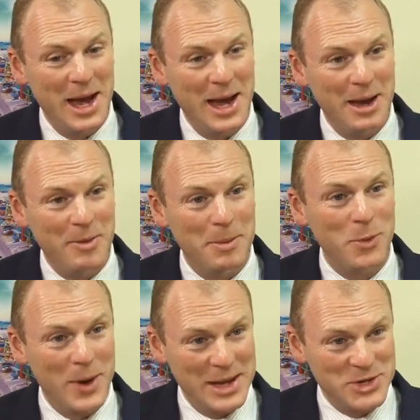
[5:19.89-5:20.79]

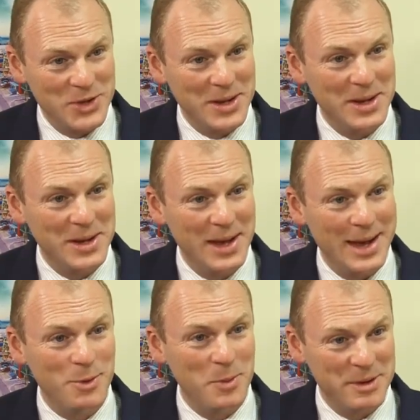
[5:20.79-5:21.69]
more hands-on than
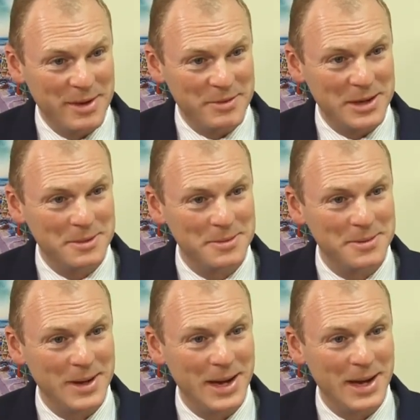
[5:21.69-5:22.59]
anyone would have ever
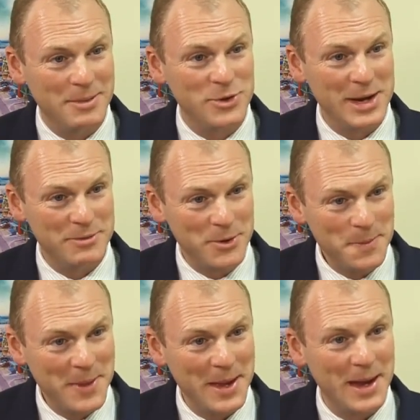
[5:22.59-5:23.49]
prayed
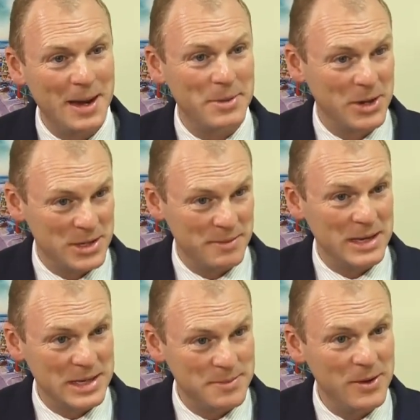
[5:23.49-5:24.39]
for because of
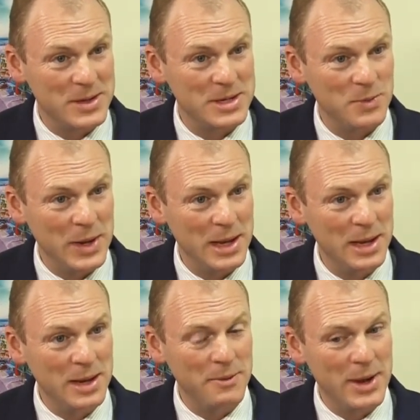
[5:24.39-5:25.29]
the experience that we
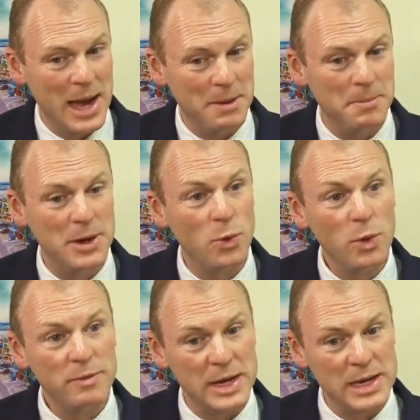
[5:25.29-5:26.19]
had. But
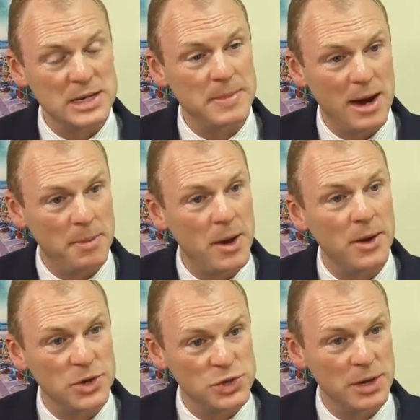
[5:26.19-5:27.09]
all of it is about a
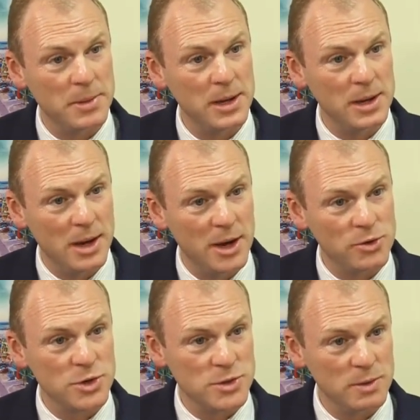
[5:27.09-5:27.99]
partnership
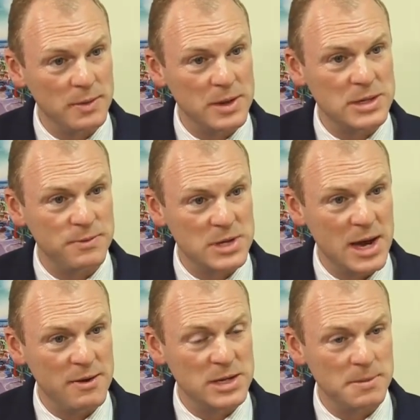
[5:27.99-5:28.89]
across all of those
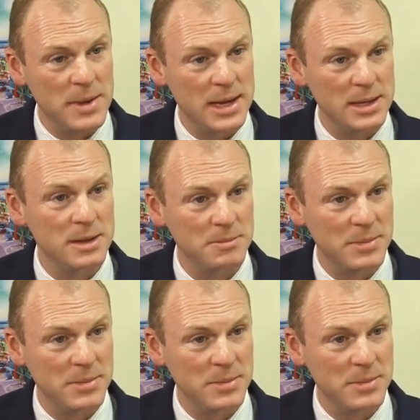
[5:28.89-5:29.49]
different areas that make